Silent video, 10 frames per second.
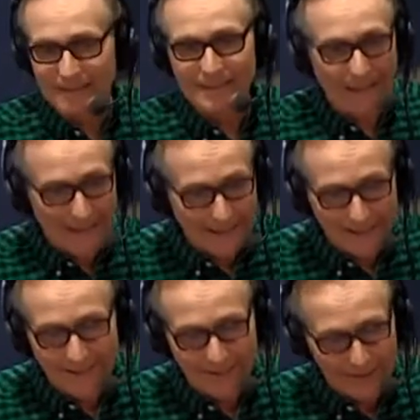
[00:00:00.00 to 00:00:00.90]
dead
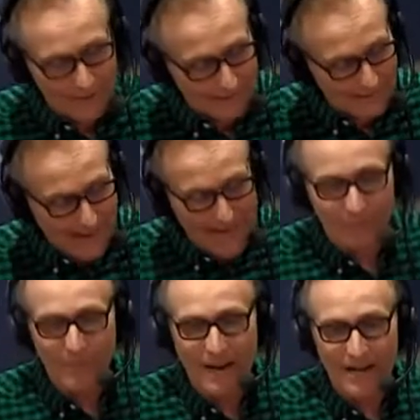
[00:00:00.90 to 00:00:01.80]
you know and lack
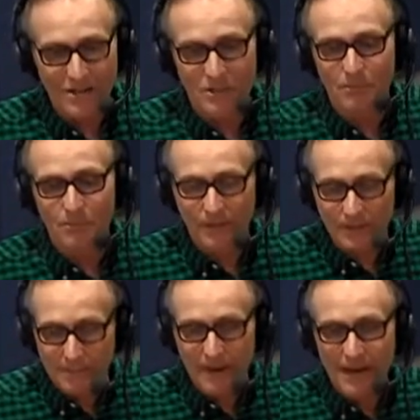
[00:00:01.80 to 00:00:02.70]
of passion to, to
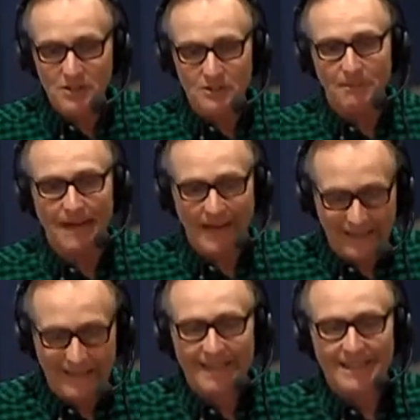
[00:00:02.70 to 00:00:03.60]
bringing the passion
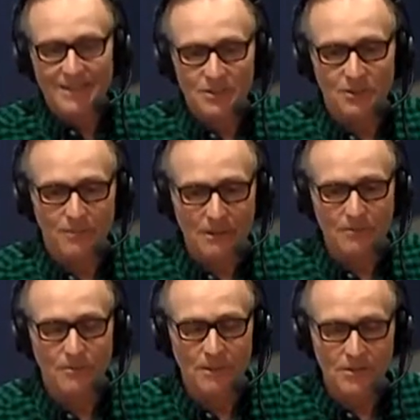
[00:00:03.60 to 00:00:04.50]
back That's so
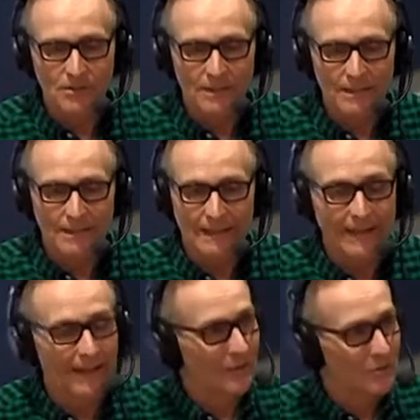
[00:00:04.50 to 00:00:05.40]
people will be tuning into
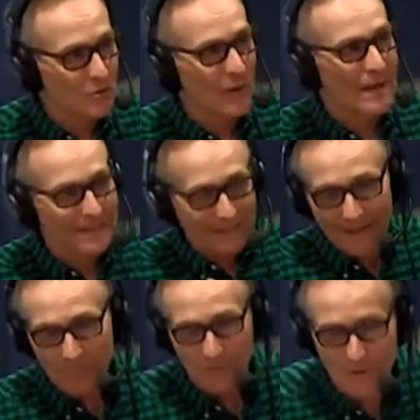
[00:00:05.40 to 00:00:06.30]
that i know dwayne the guy
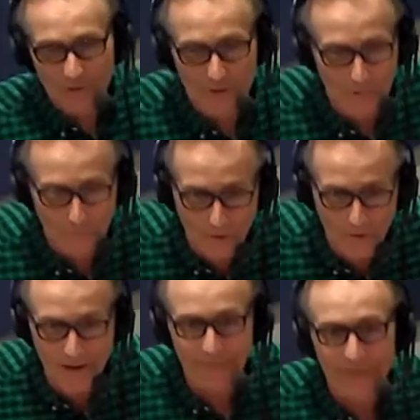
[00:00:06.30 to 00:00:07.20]
who produces our
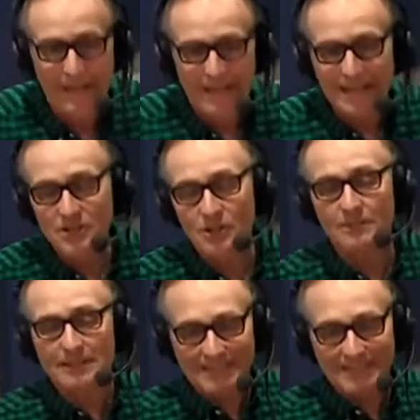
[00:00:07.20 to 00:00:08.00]
program he's going to be